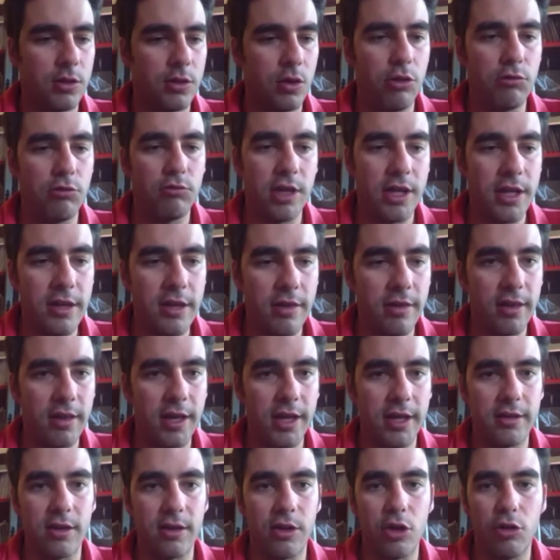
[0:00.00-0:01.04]
all the
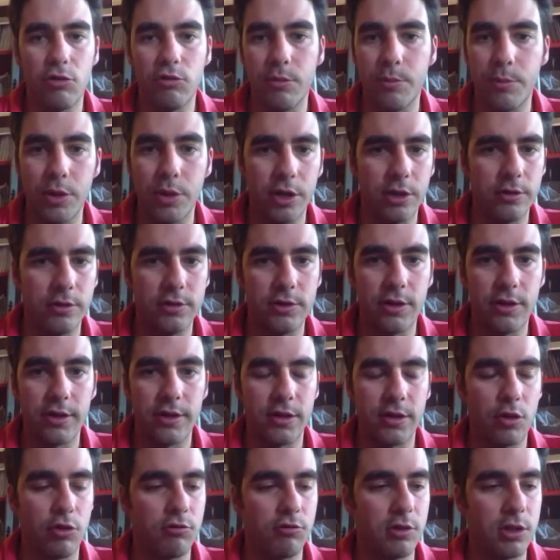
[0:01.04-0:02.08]
insects and all the birds
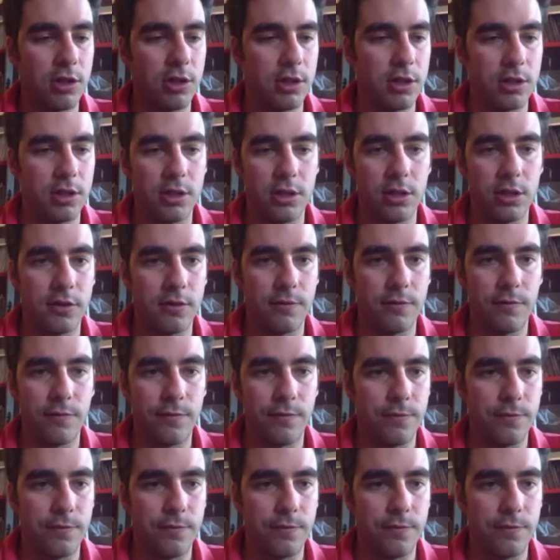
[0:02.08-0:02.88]
and all the